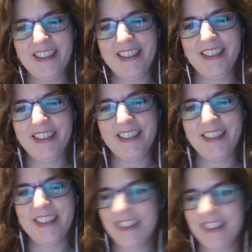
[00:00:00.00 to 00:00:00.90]

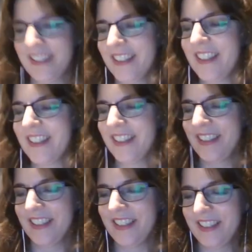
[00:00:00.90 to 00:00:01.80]

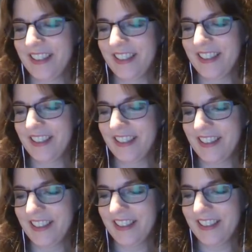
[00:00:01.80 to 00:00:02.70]

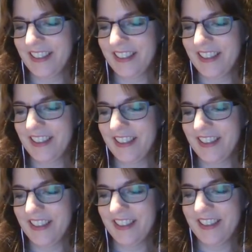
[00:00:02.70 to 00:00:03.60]

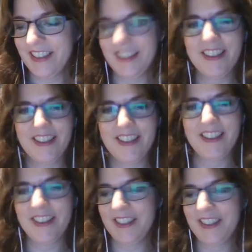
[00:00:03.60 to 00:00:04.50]

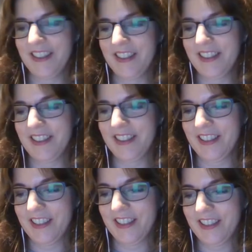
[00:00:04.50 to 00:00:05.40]

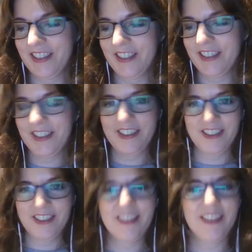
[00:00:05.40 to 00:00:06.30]

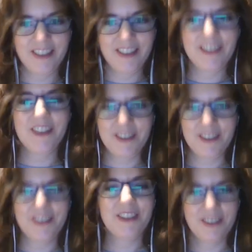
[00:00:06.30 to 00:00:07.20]

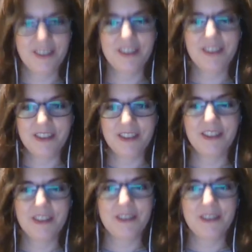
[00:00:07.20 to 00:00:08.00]
(silent)